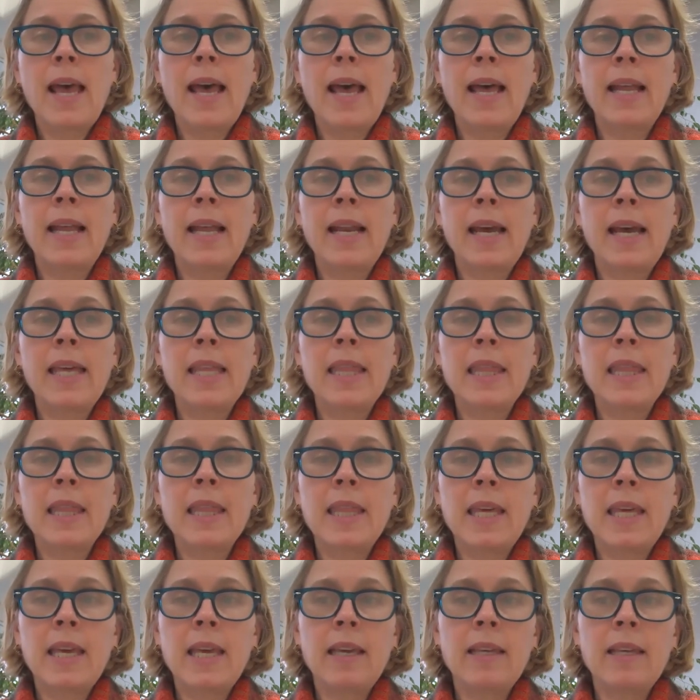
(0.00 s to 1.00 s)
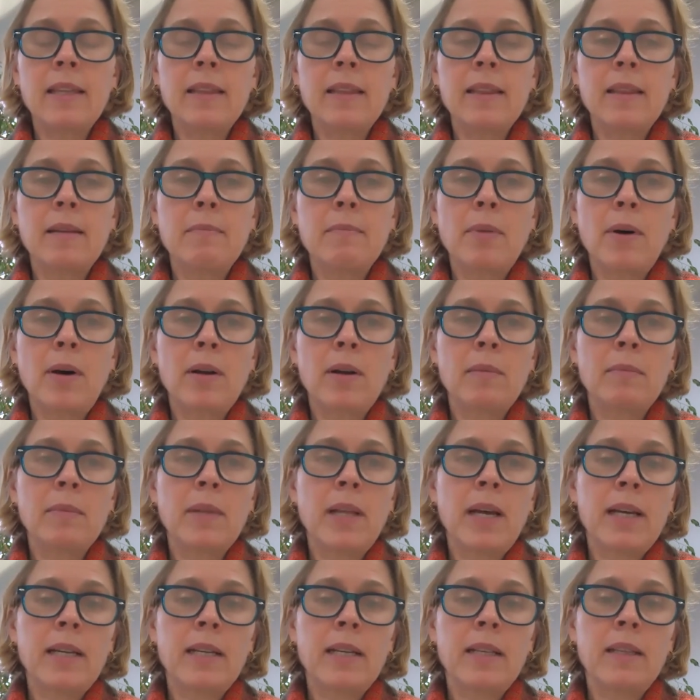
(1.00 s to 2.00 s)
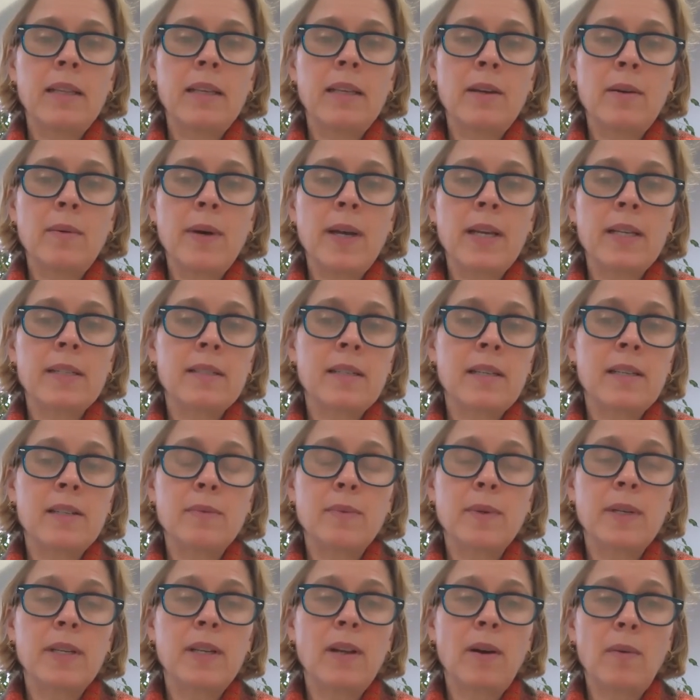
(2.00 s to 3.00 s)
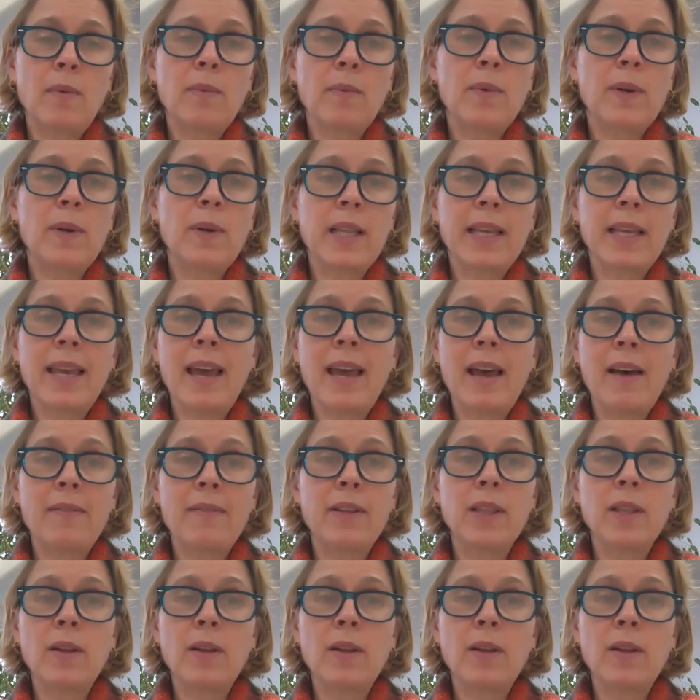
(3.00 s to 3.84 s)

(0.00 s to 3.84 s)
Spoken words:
And I think the bottom line in the US is we don't really have a